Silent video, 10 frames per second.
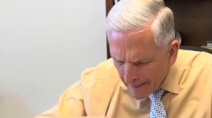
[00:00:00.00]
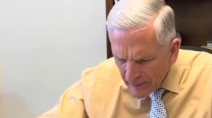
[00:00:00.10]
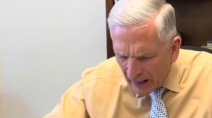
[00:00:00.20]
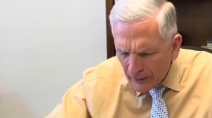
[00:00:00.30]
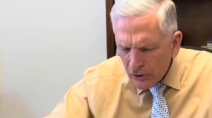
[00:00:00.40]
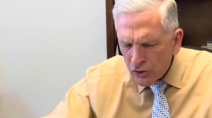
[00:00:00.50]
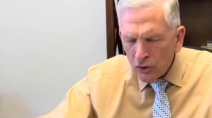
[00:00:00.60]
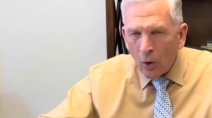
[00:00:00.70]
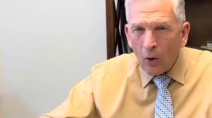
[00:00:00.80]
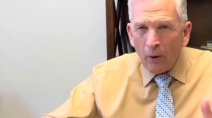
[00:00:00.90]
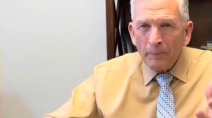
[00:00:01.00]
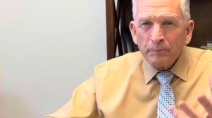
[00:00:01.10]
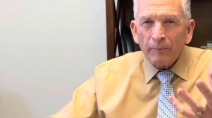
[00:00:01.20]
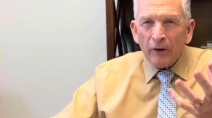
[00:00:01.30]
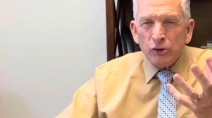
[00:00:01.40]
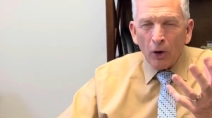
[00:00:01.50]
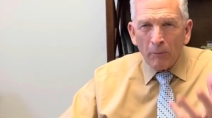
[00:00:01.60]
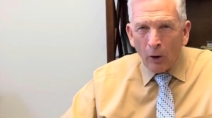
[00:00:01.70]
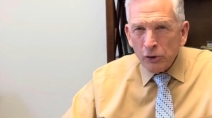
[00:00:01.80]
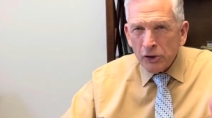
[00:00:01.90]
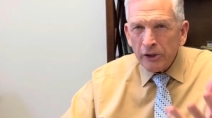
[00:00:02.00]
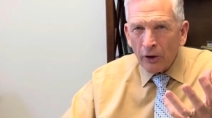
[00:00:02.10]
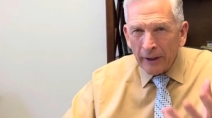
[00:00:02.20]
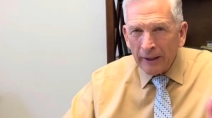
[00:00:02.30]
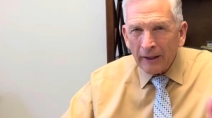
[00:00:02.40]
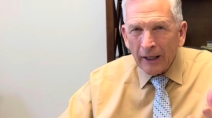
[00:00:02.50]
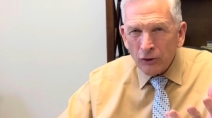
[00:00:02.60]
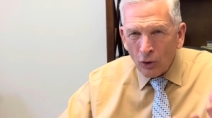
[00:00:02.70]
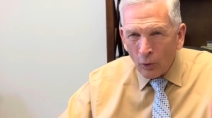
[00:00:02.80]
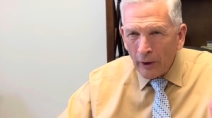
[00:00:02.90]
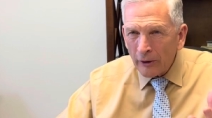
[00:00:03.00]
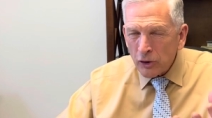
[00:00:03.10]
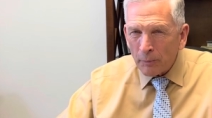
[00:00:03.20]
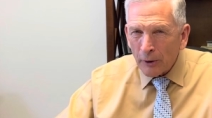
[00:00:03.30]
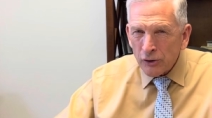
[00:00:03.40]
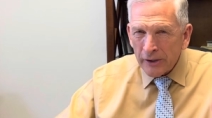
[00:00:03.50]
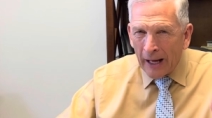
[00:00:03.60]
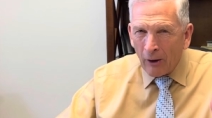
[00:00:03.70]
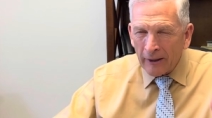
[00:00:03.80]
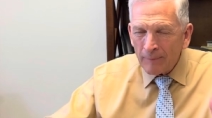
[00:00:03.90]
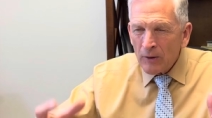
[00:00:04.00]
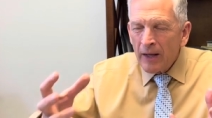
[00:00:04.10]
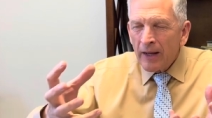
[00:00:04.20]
Now, the soul is your emotion, your intellect, your will, it's your personality,